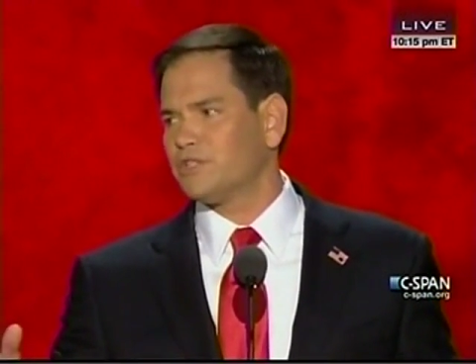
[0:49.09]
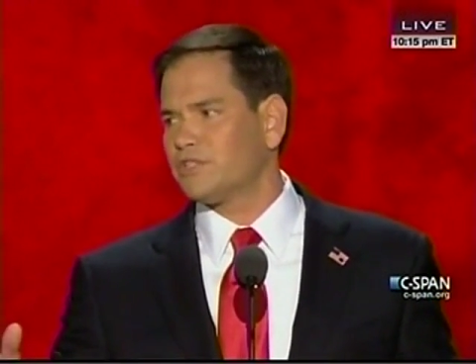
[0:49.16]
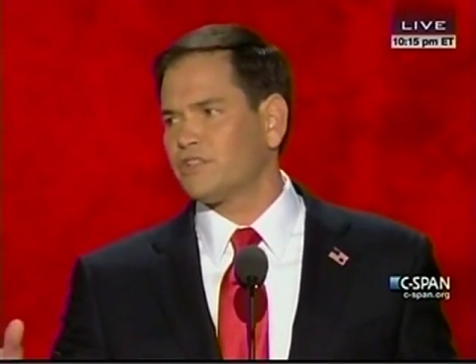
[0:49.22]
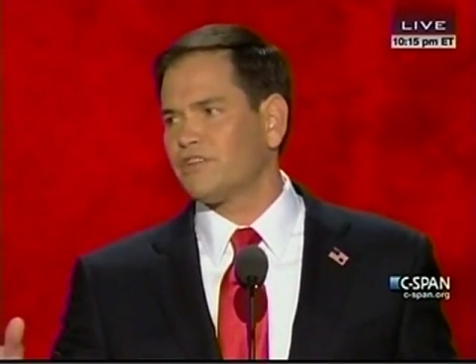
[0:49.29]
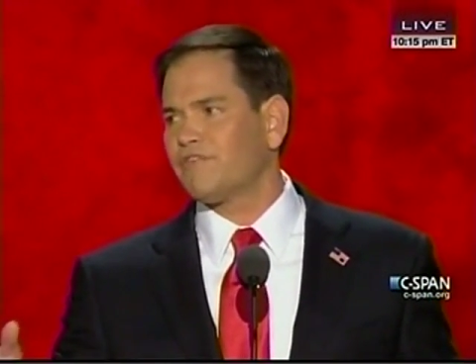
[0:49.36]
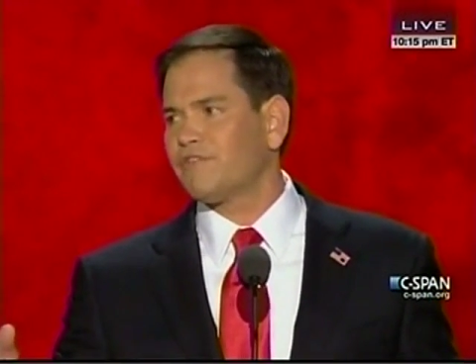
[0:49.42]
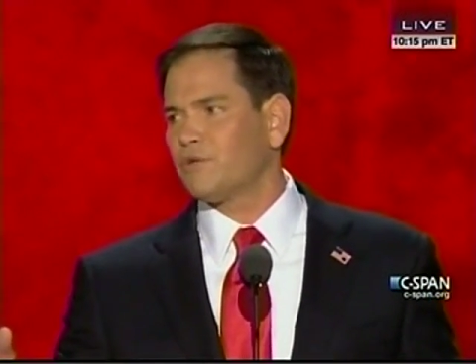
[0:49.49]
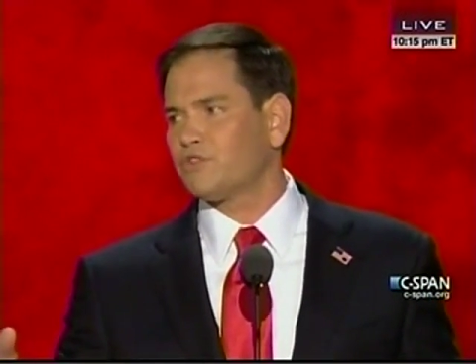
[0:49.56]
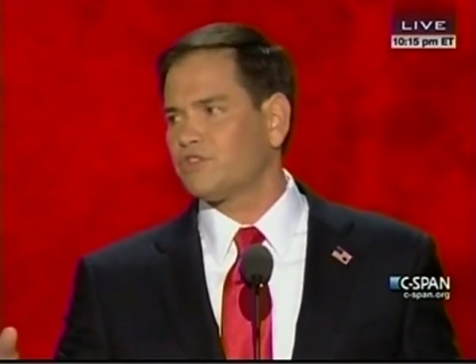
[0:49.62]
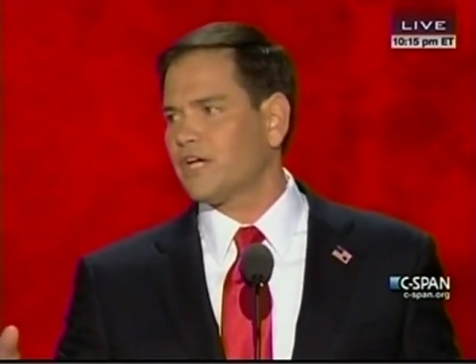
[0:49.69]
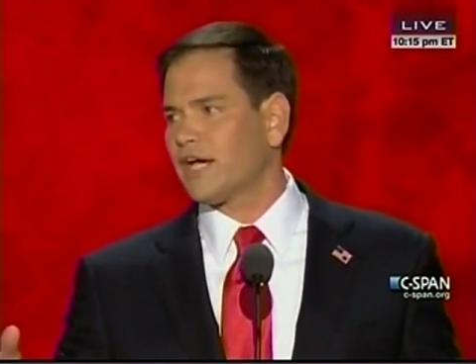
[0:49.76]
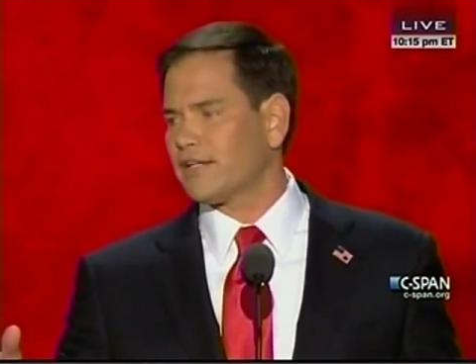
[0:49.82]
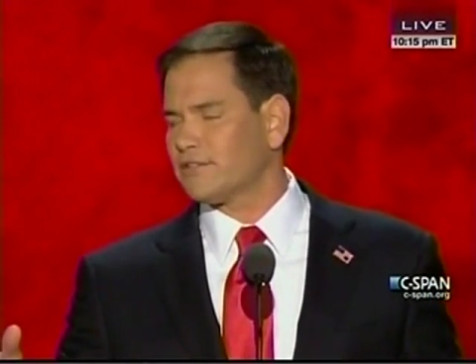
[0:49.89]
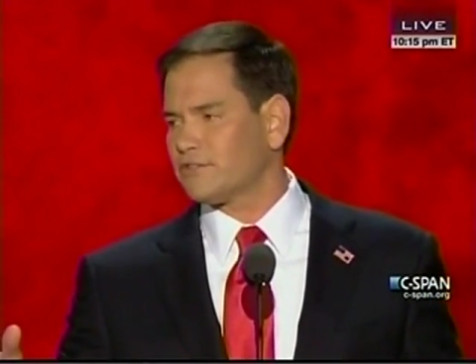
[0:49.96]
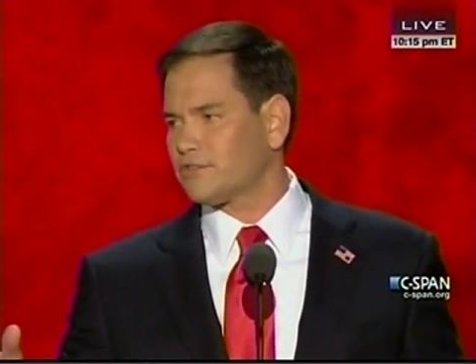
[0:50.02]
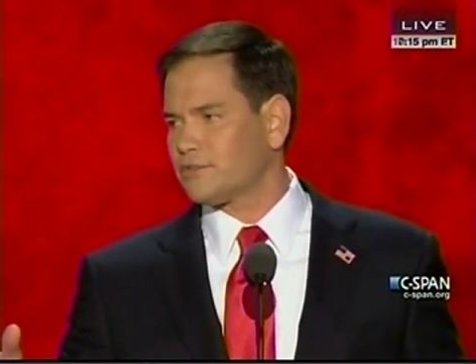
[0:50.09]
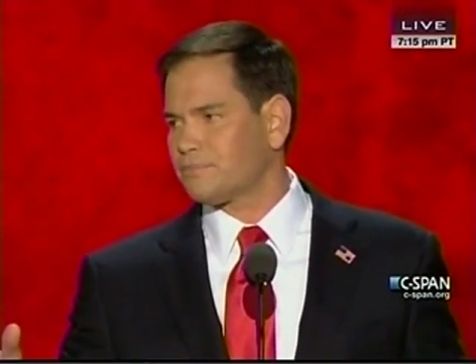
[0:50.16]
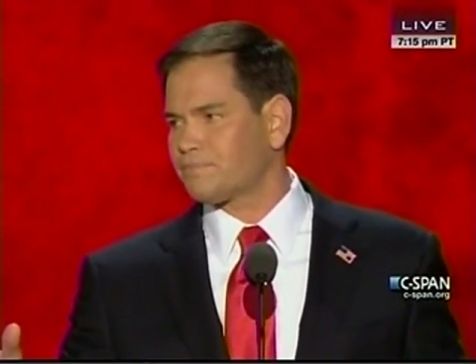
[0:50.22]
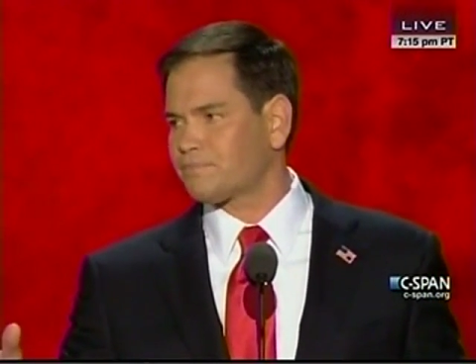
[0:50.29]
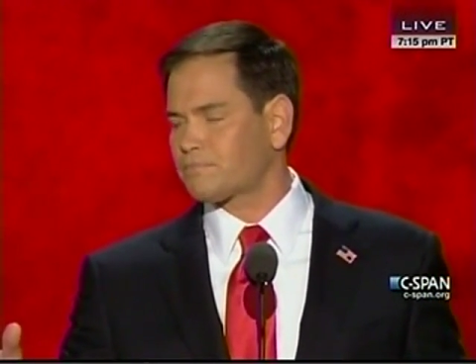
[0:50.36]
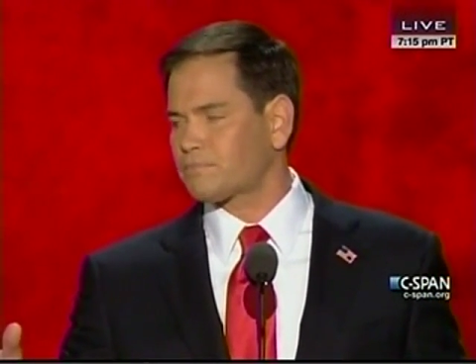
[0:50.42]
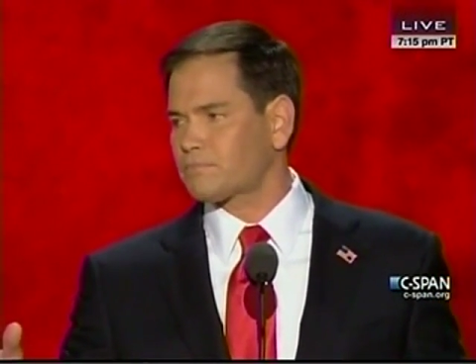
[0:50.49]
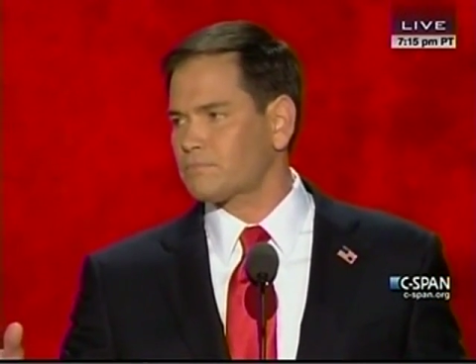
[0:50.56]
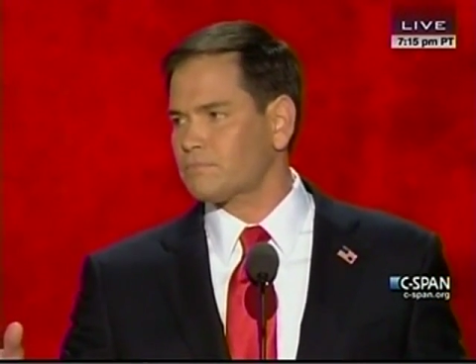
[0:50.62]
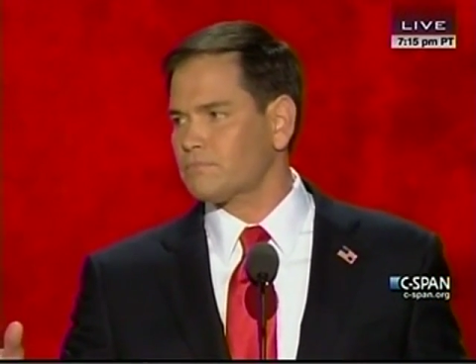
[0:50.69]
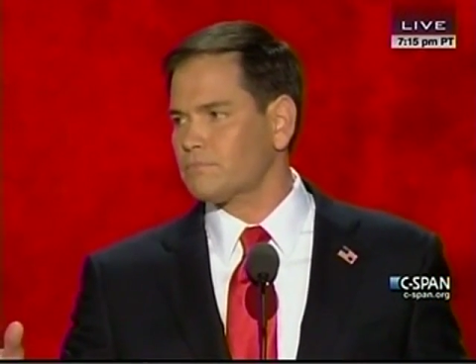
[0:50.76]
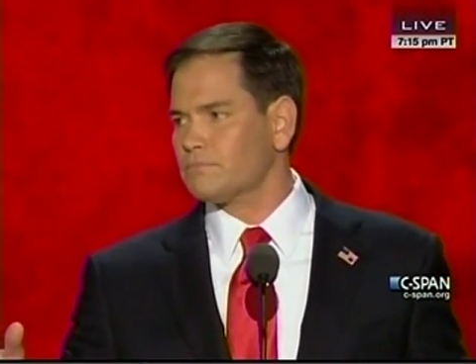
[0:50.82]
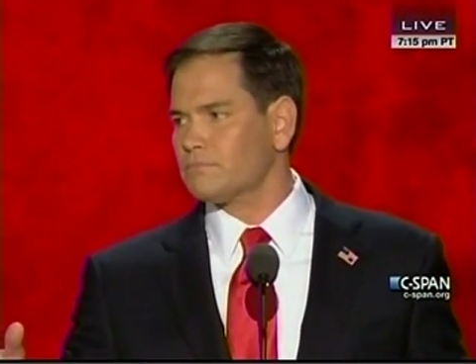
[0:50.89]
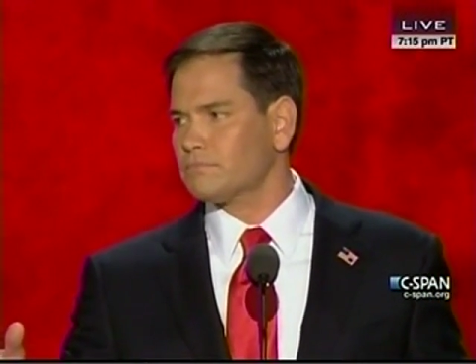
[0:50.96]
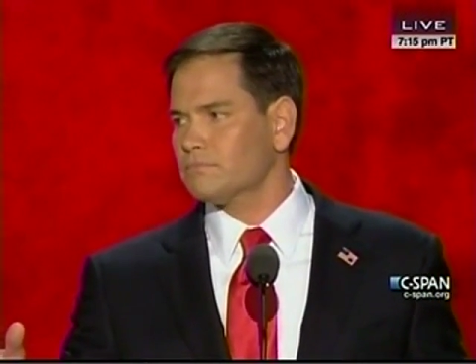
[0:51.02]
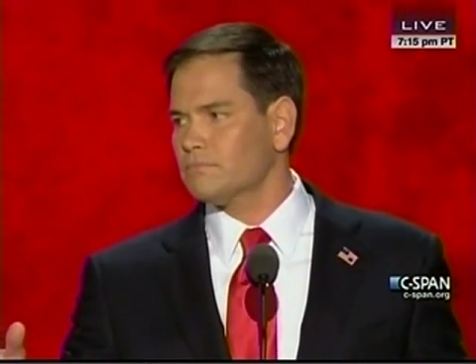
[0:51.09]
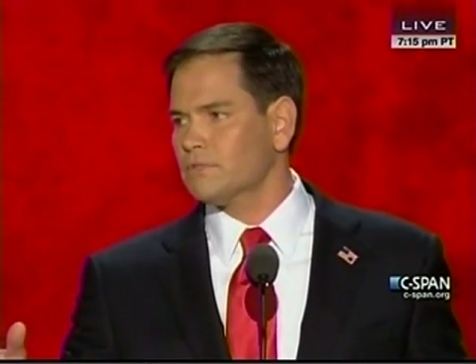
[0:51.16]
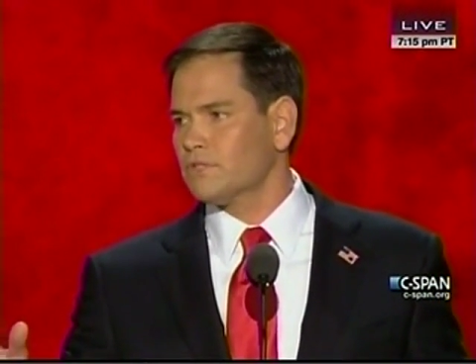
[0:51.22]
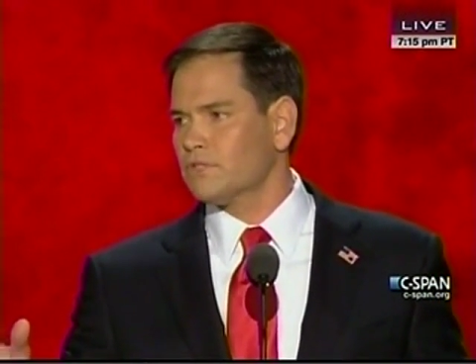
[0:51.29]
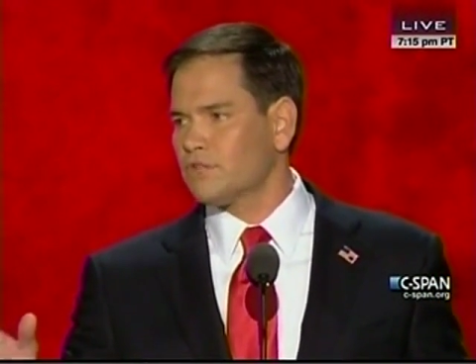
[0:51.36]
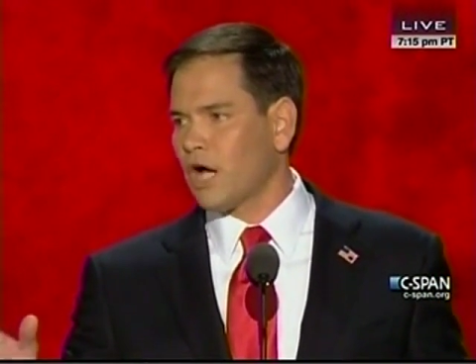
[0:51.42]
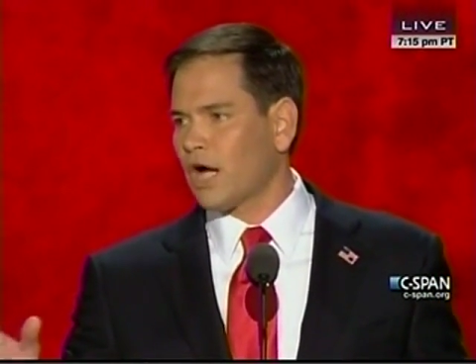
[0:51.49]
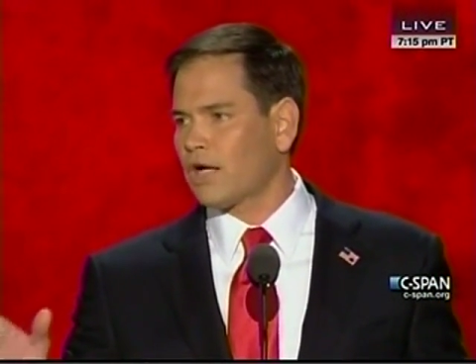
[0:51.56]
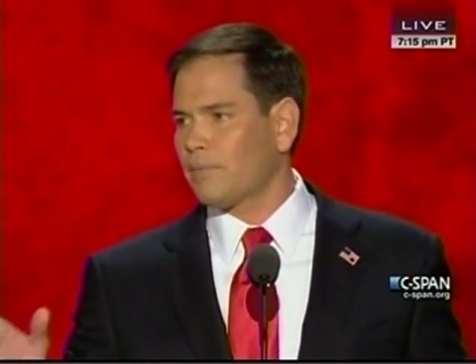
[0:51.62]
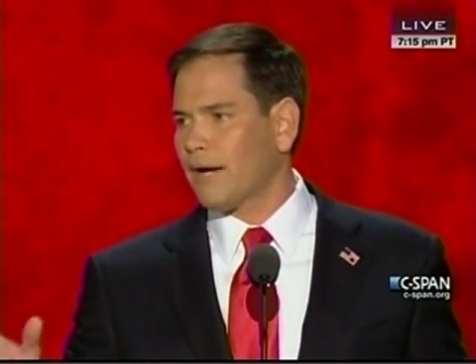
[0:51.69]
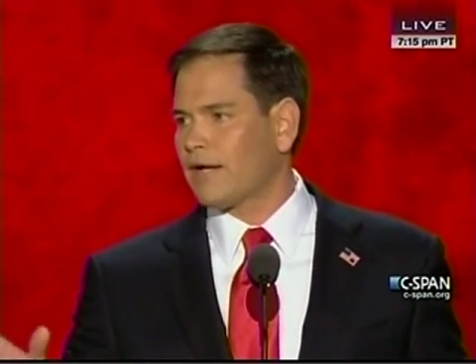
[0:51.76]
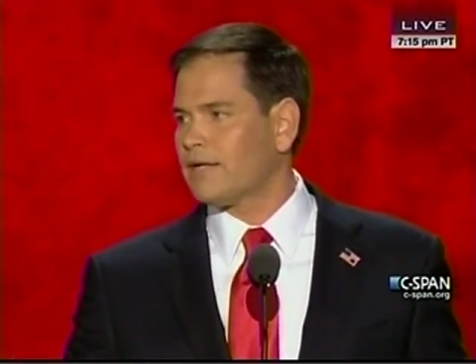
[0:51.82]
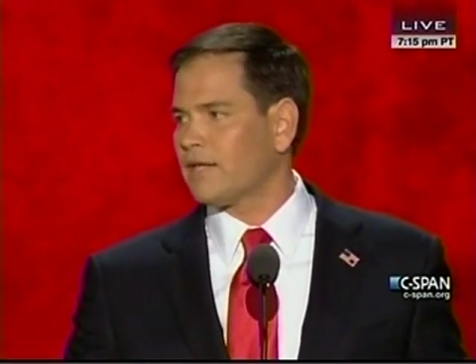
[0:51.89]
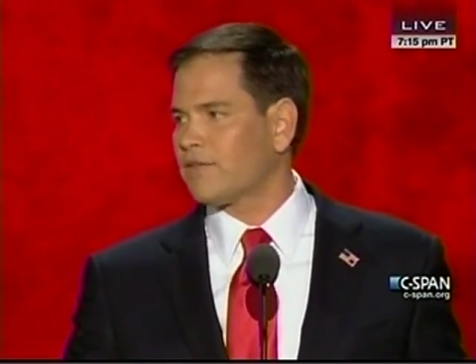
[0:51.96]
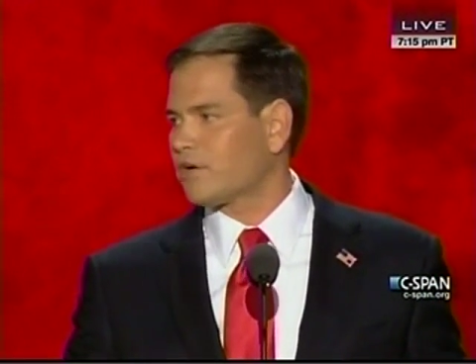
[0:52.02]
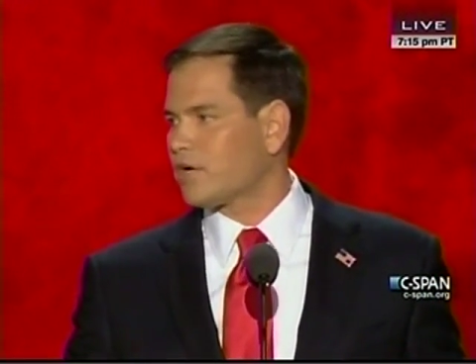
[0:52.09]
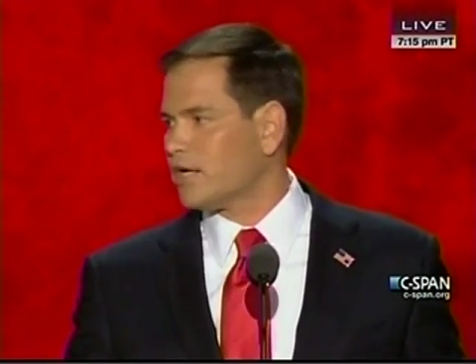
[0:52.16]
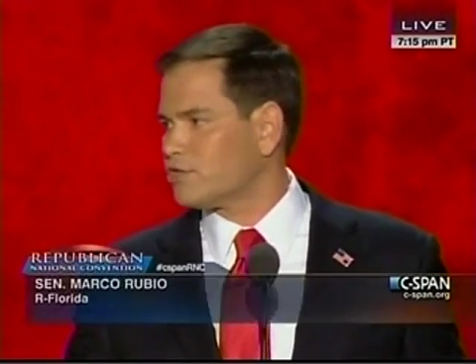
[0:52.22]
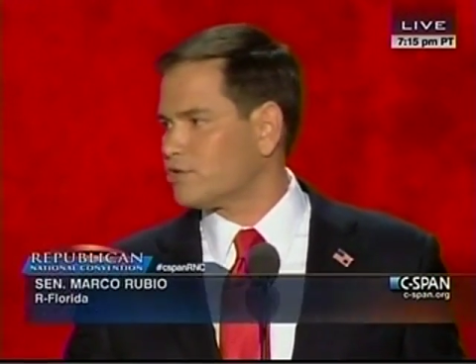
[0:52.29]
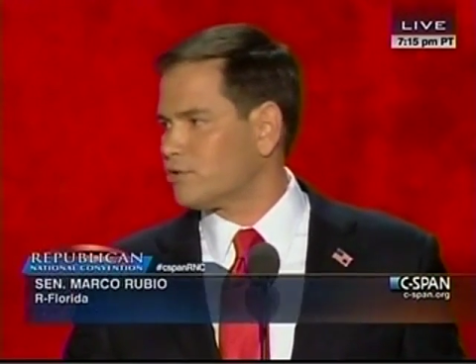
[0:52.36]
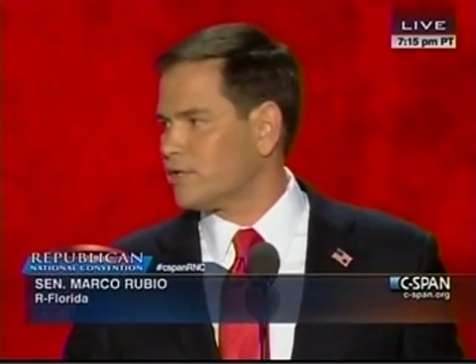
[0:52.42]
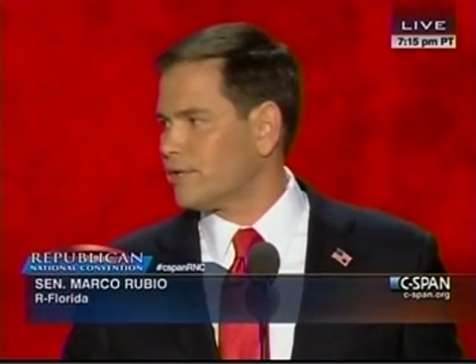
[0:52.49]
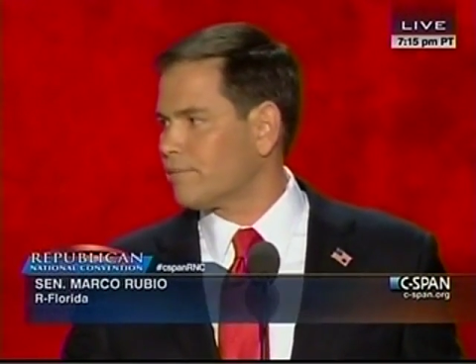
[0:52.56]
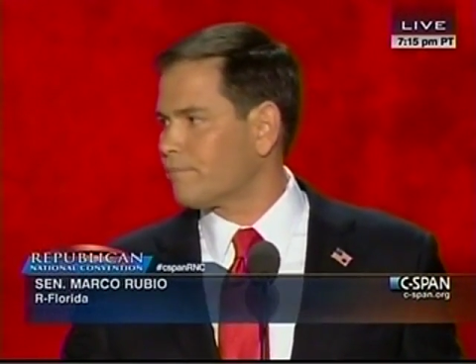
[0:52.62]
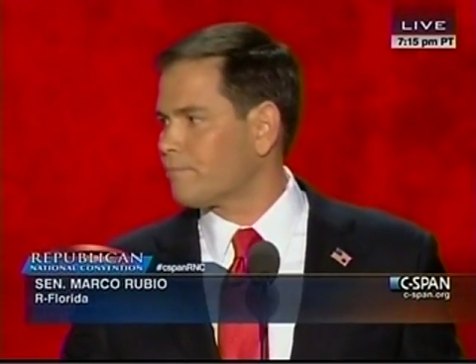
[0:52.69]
just a few seconds to talk about another country.